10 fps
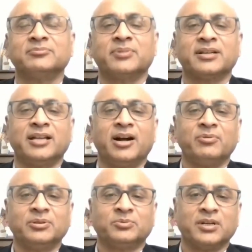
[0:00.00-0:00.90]
But now
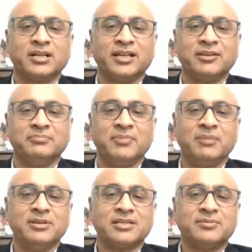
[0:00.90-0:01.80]
with Workday,
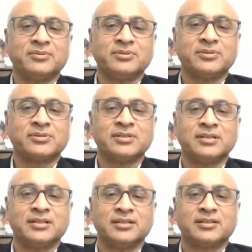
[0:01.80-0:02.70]
maybe some of those
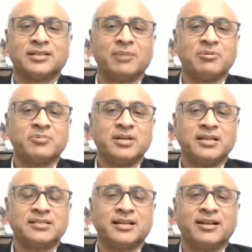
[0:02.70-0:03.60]

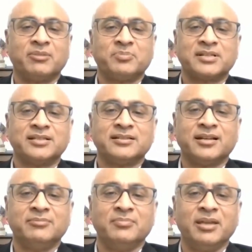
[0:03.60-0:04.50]
capabilities are now present,
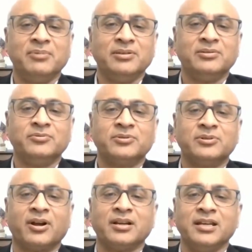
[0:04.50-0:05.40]
and maybe you would
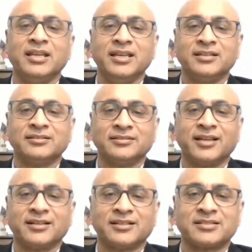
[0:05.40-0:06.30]
not need
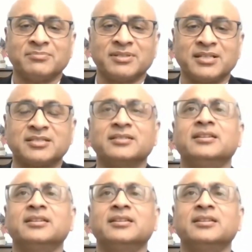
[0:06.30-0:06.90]
that customization